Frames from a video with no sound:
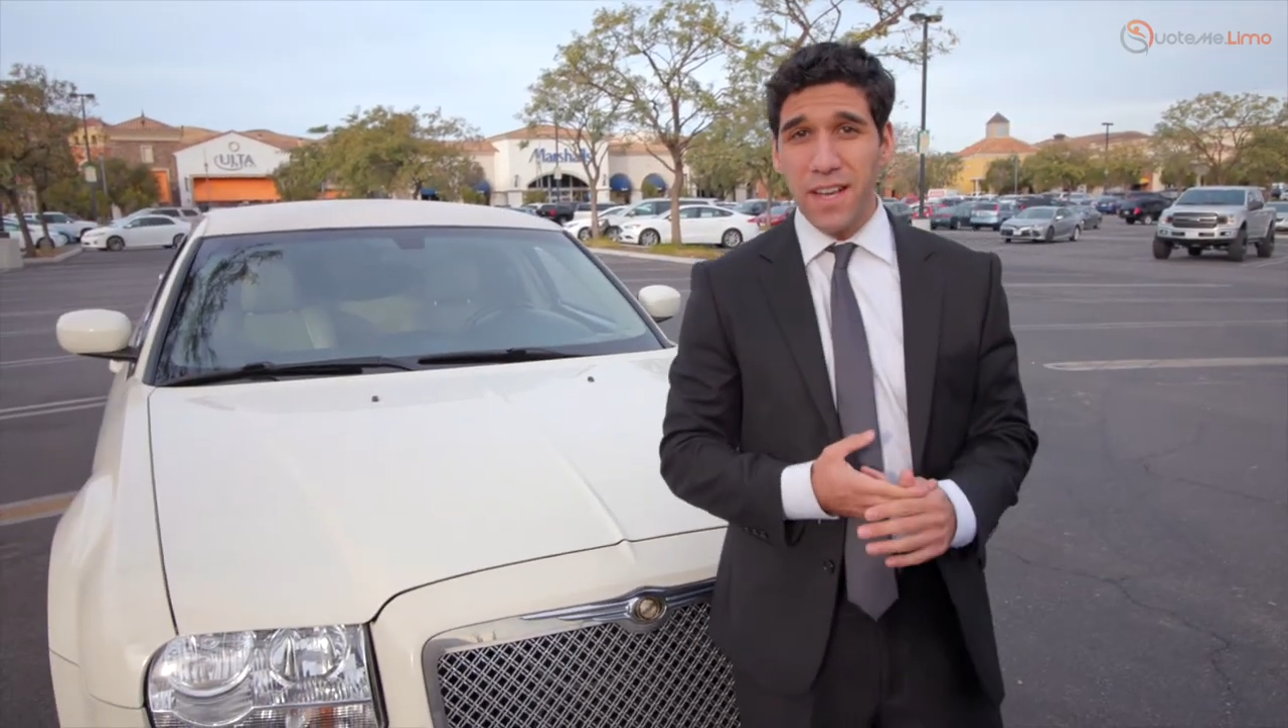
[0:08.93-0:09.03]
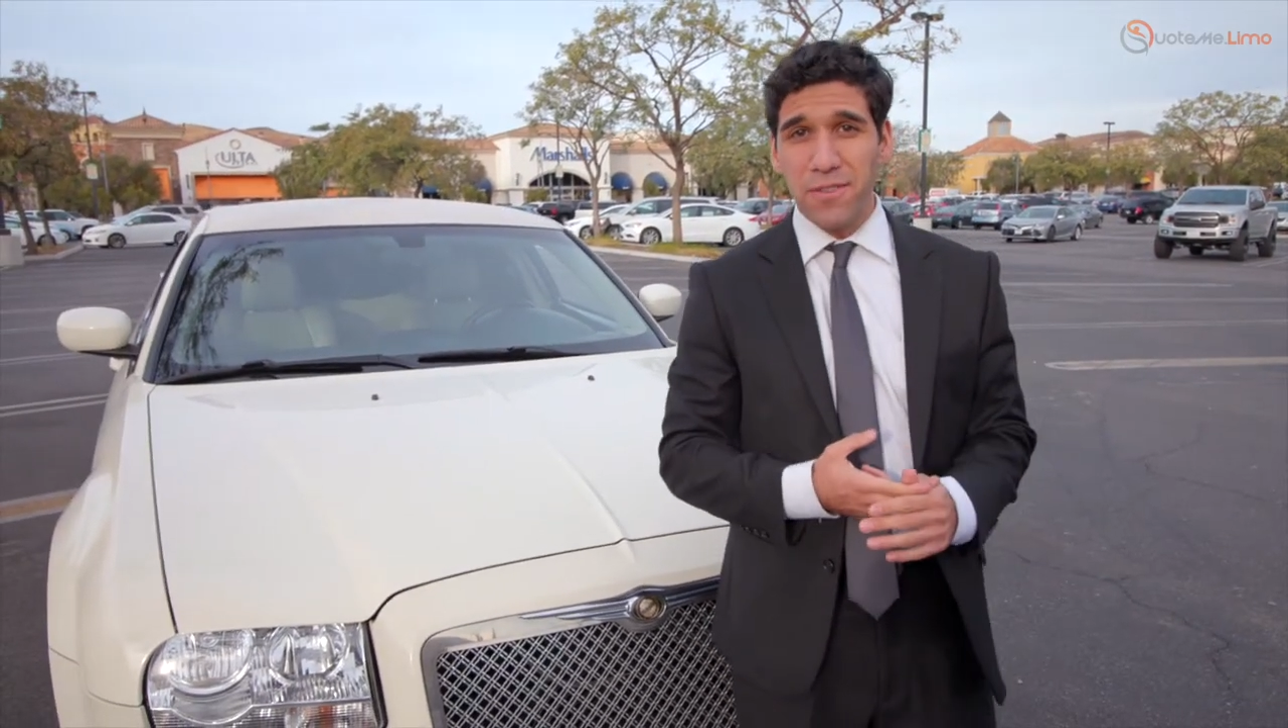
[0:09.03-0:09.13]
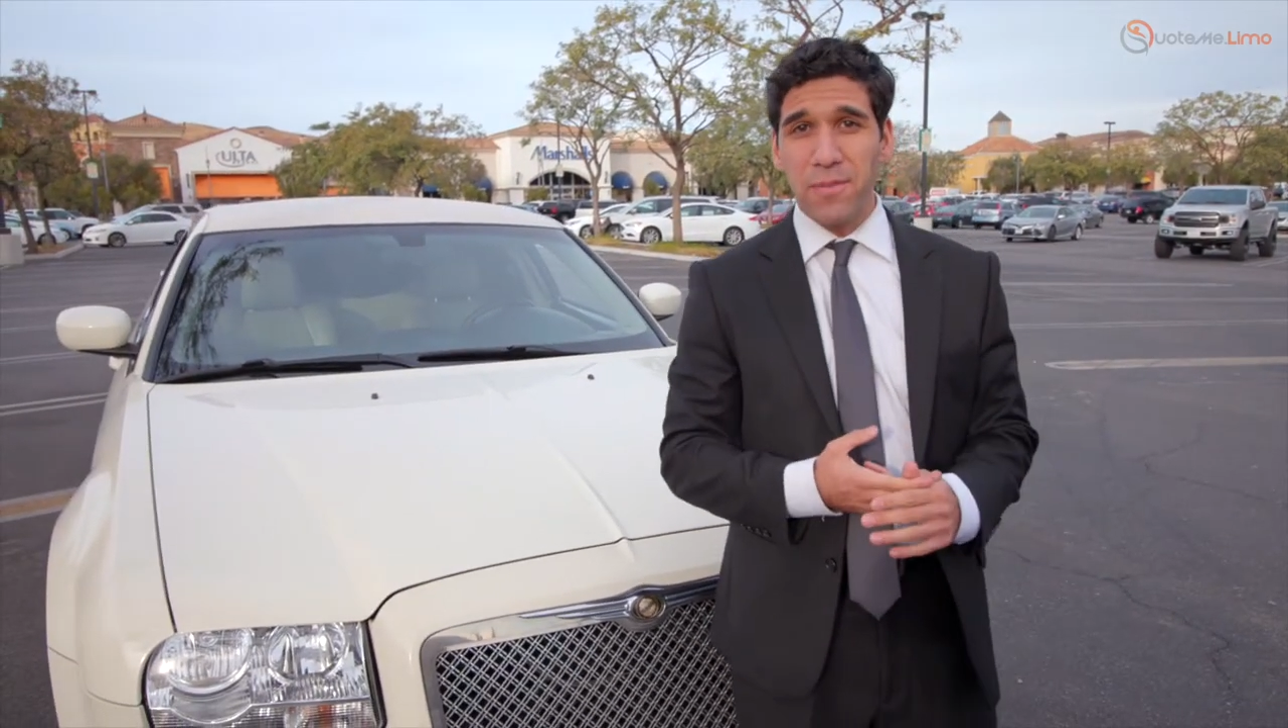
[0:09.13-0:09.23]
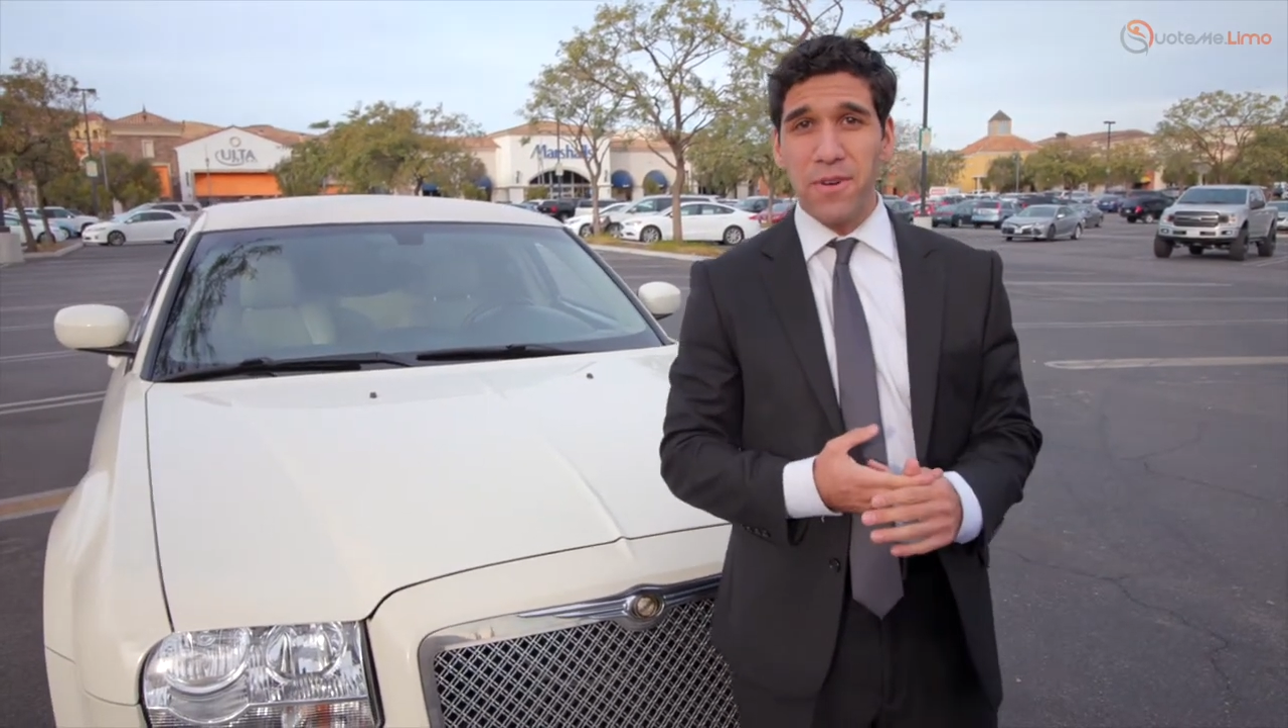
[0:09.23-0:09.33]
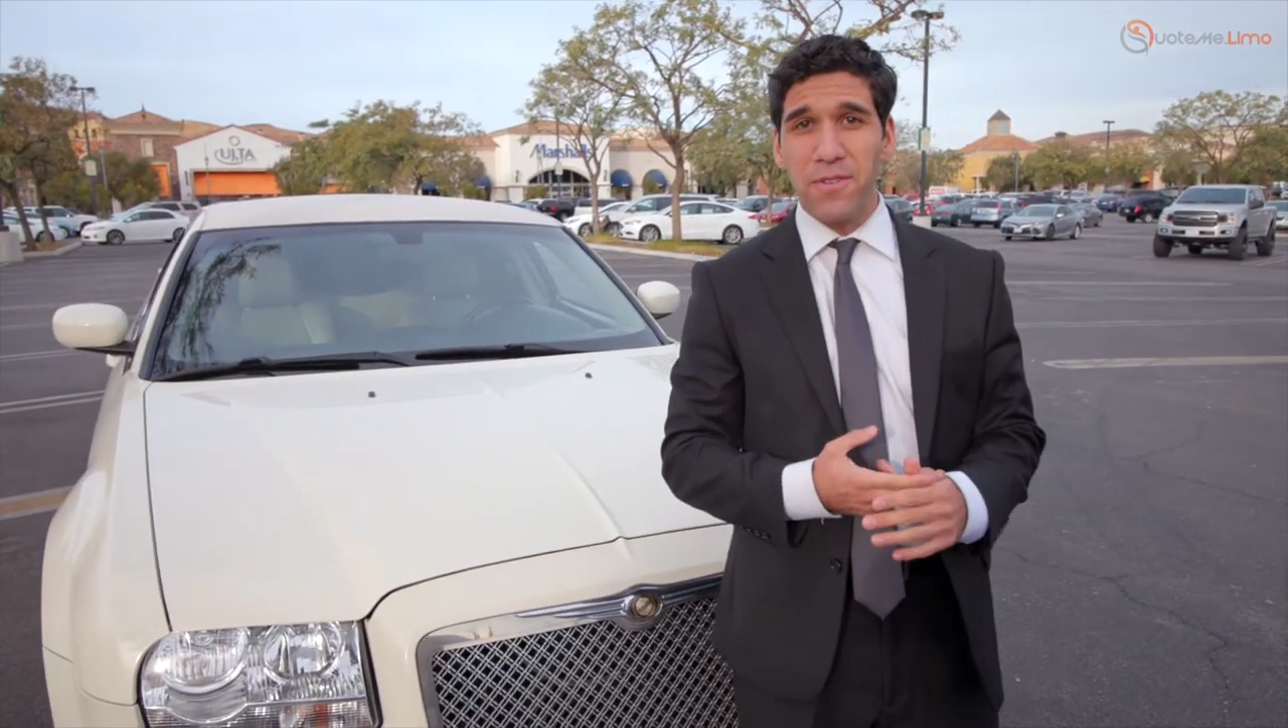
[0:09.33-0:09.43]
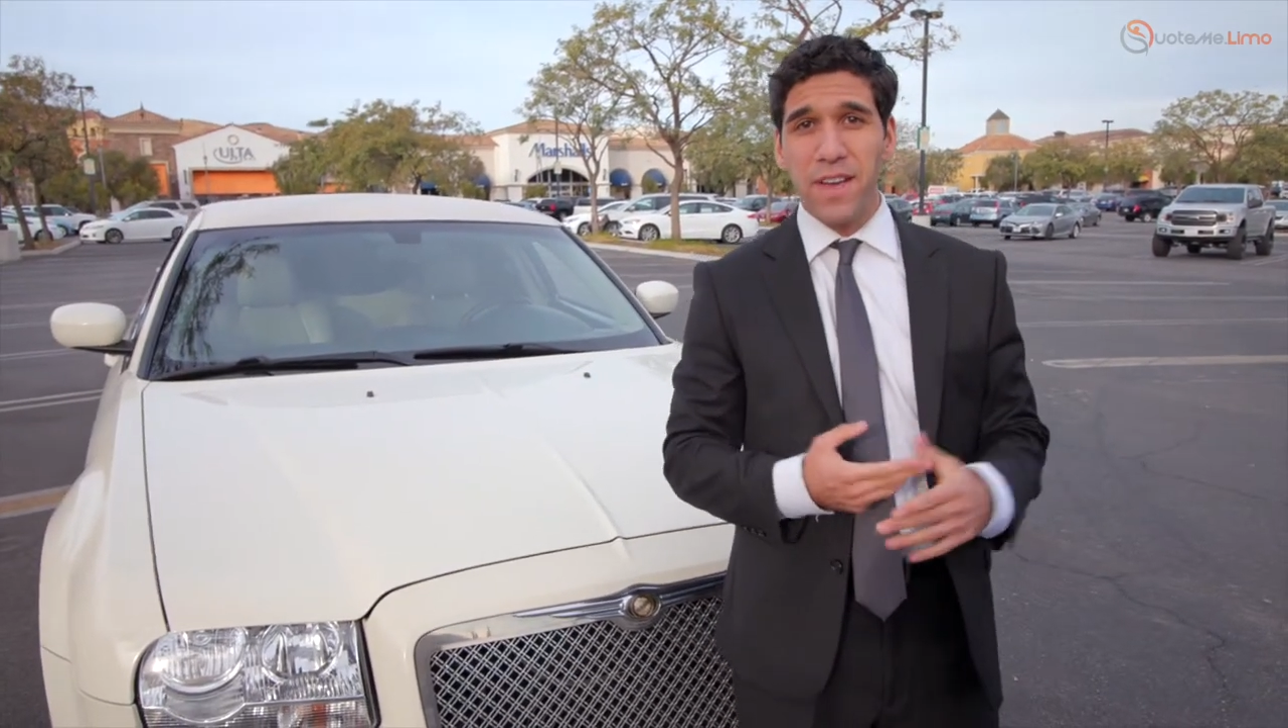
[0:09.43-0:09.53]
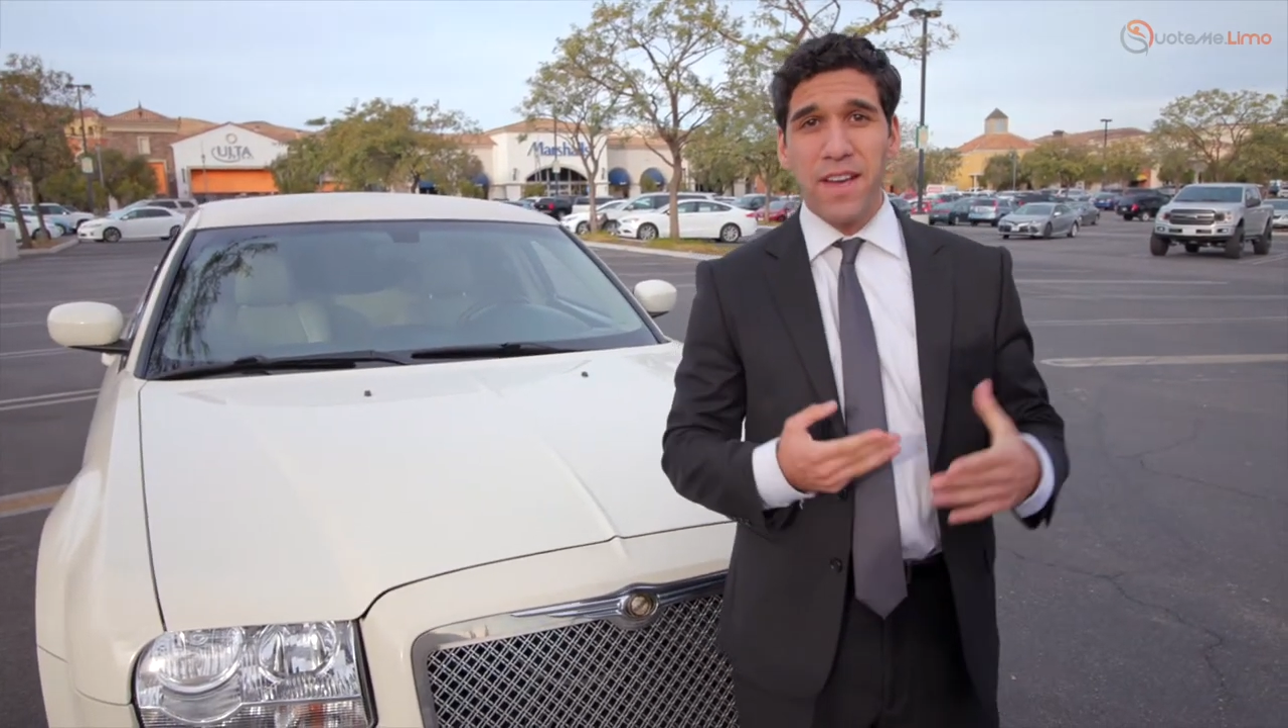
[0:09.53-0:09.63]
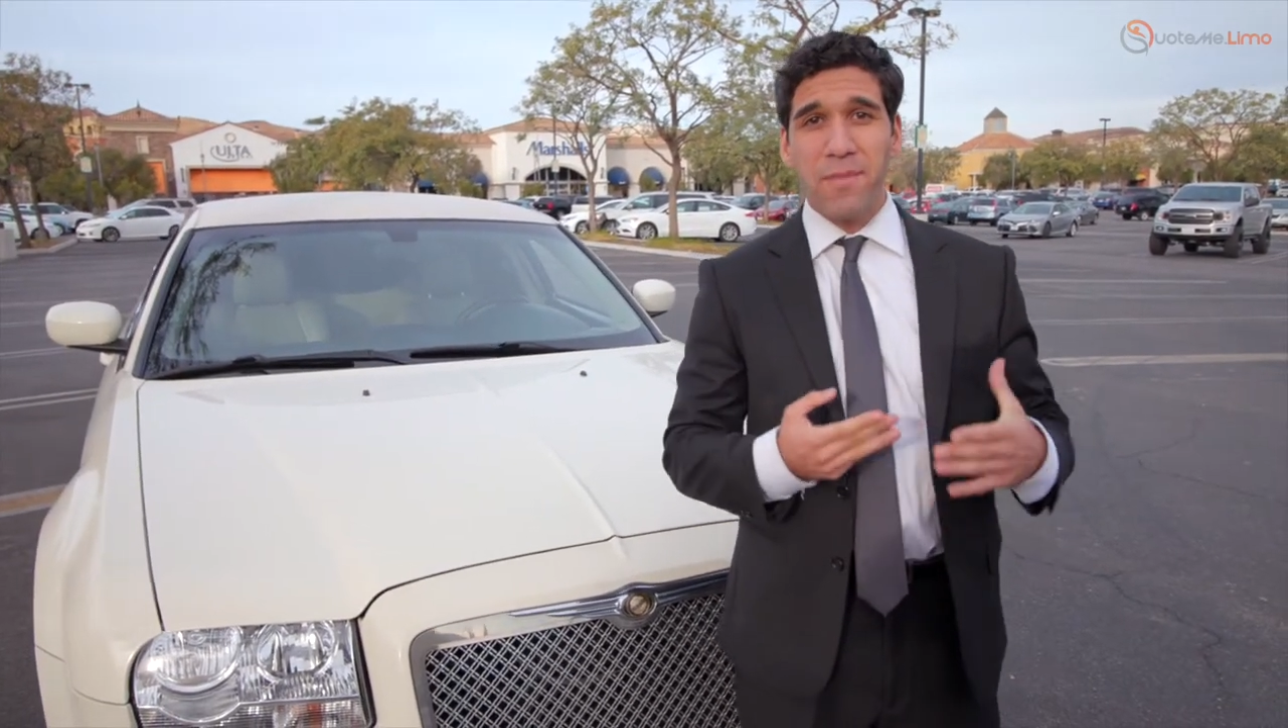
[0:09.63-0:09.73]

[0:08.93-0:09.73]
customers,